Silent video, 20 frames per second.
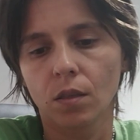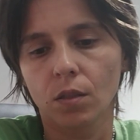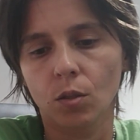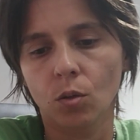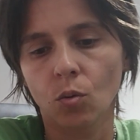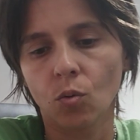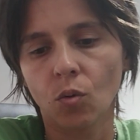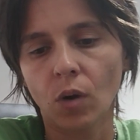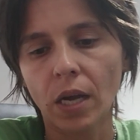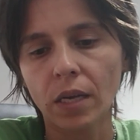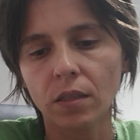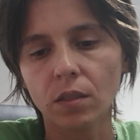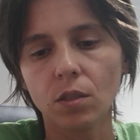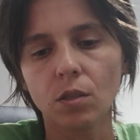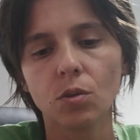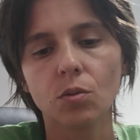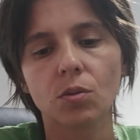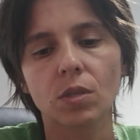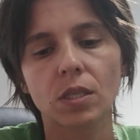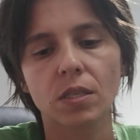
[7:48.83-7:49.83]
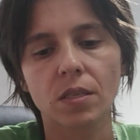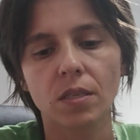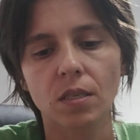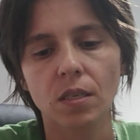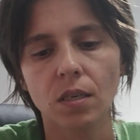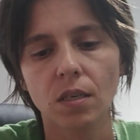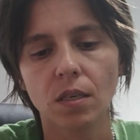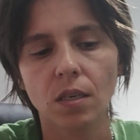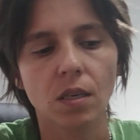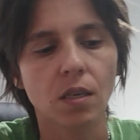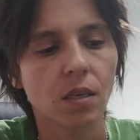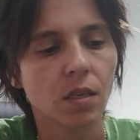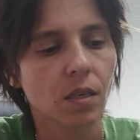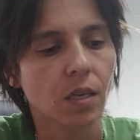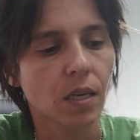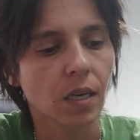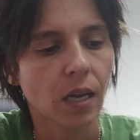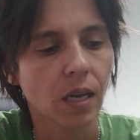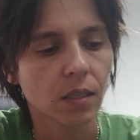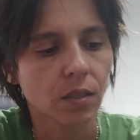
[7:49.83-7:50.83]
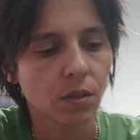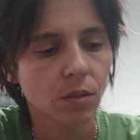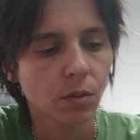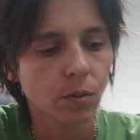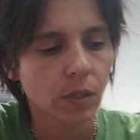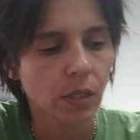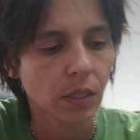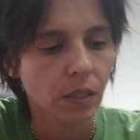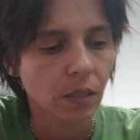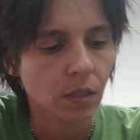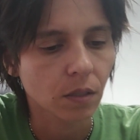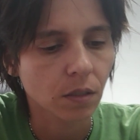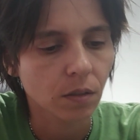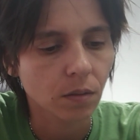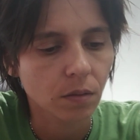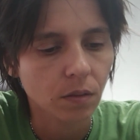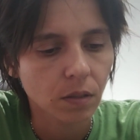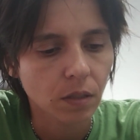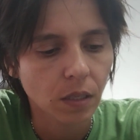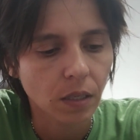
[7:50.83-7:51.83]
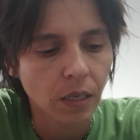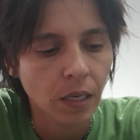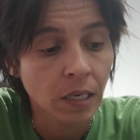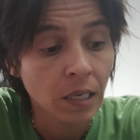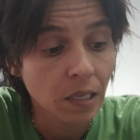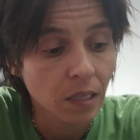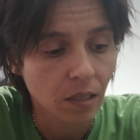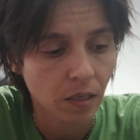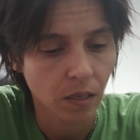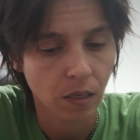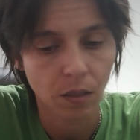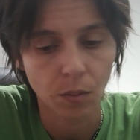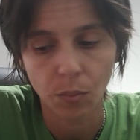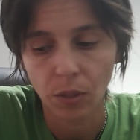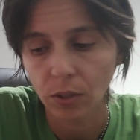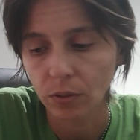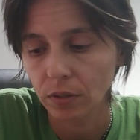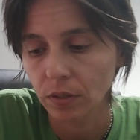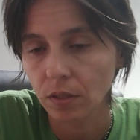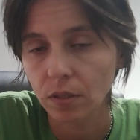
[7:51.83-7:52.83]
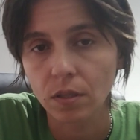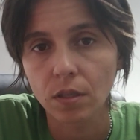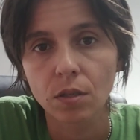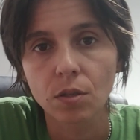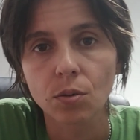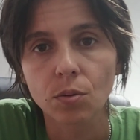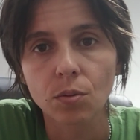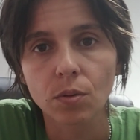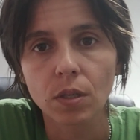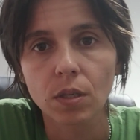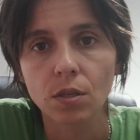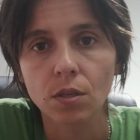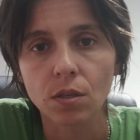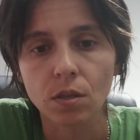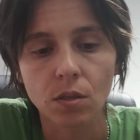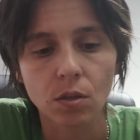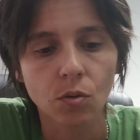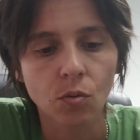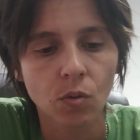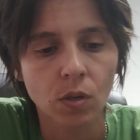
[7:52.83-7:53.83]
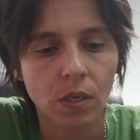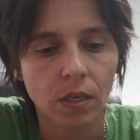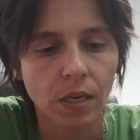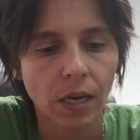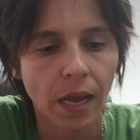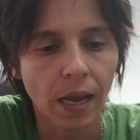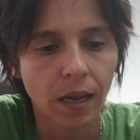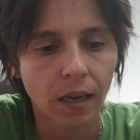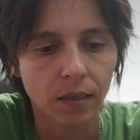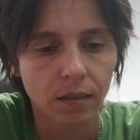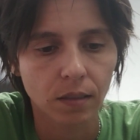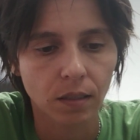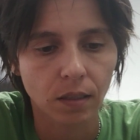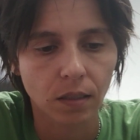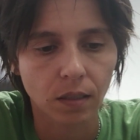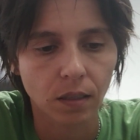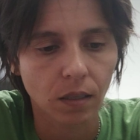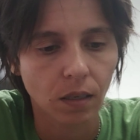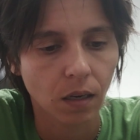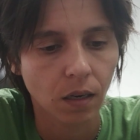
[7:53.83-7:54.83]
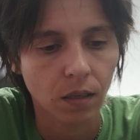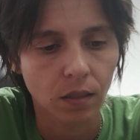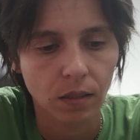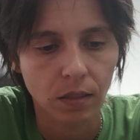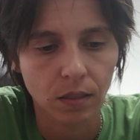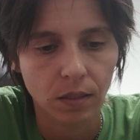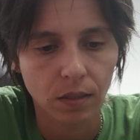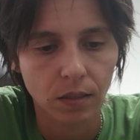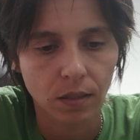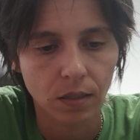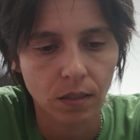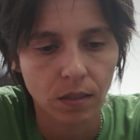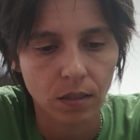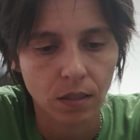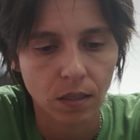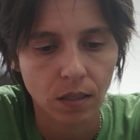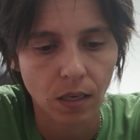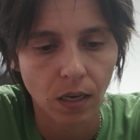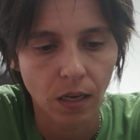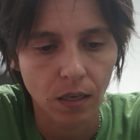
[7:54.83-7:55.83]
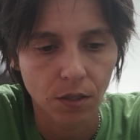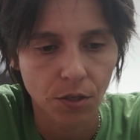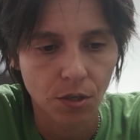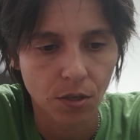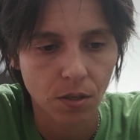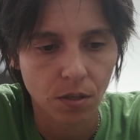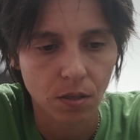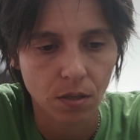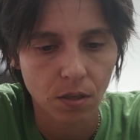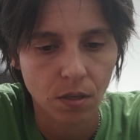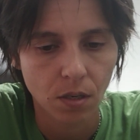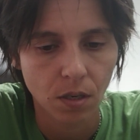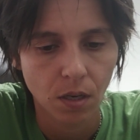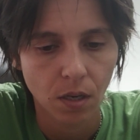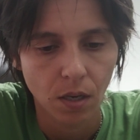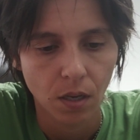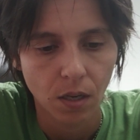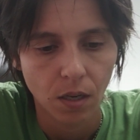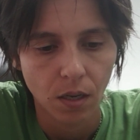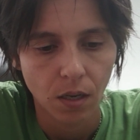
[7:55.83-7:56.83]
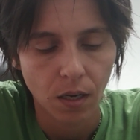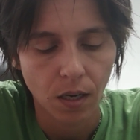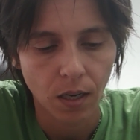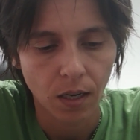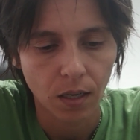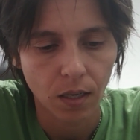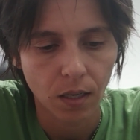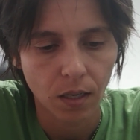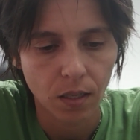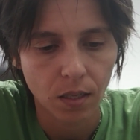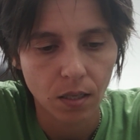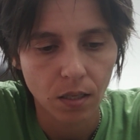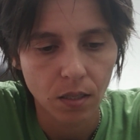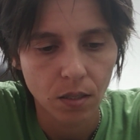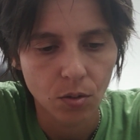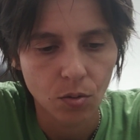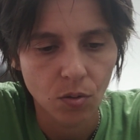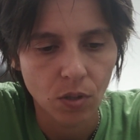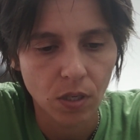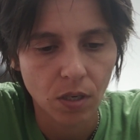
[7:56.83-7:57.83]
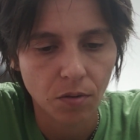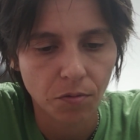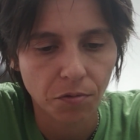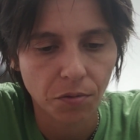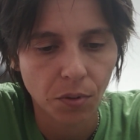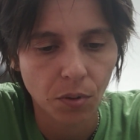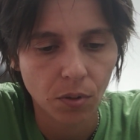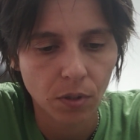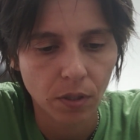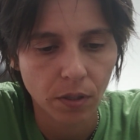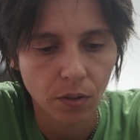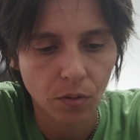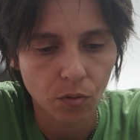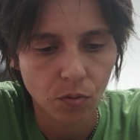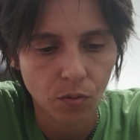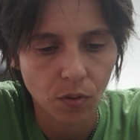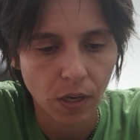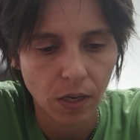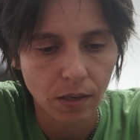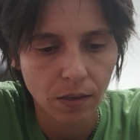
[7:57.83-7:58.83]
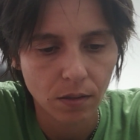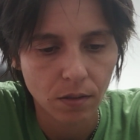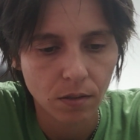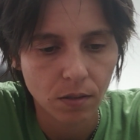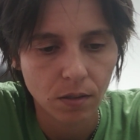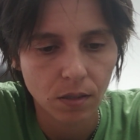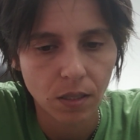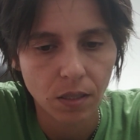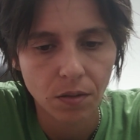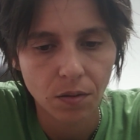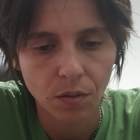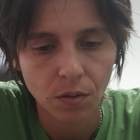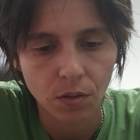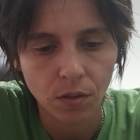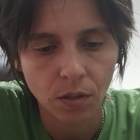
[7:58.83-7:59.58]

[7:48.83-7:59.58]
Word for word: So while you were sitting here and not doing anything about the situation, you weren't acting on this connection. Uh, things were unfolding right underneath your